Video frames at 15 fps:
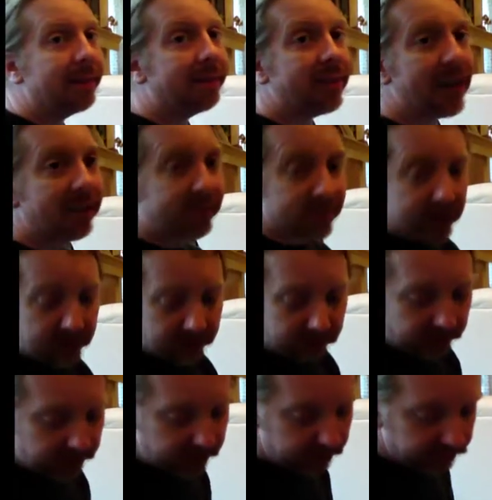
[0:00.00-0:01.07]
that's not a
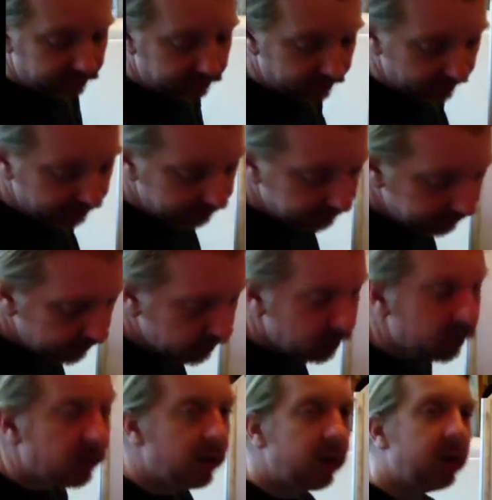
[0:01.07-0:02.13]
very good fit.
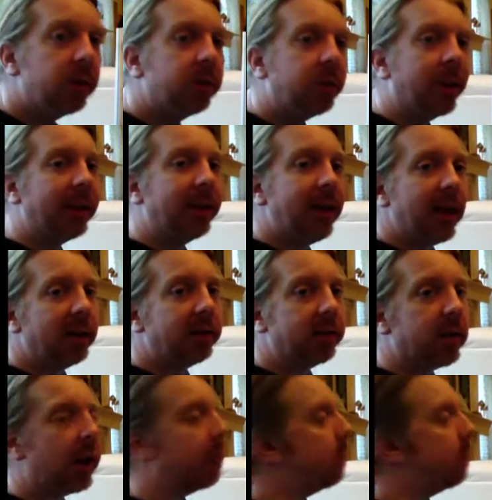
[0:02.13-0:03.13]
So my next thought